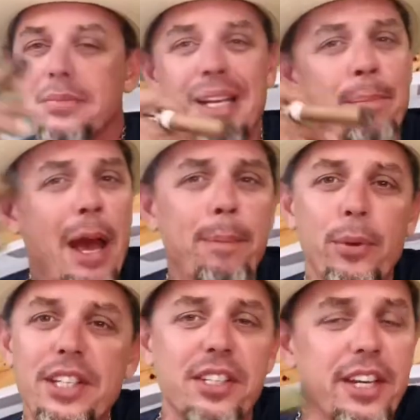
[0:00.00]
Peppery
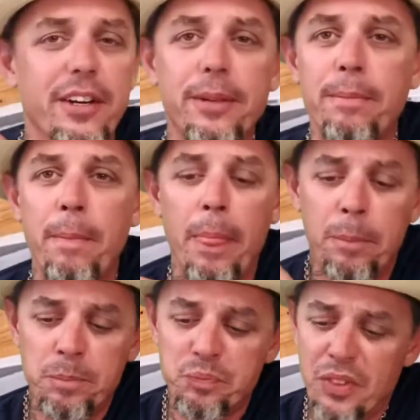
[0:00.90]
cedar.
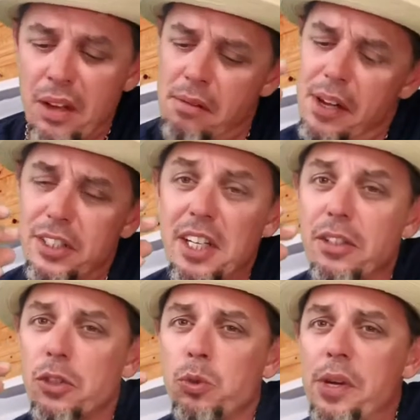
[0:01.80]
Well, it's getting a
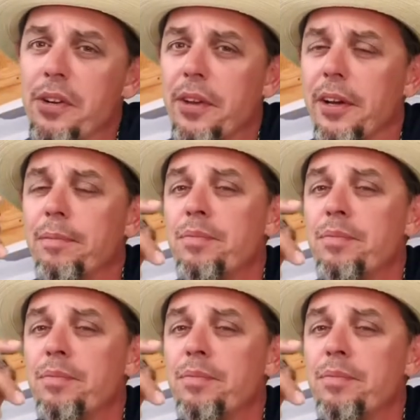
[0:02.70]
little sweeter there.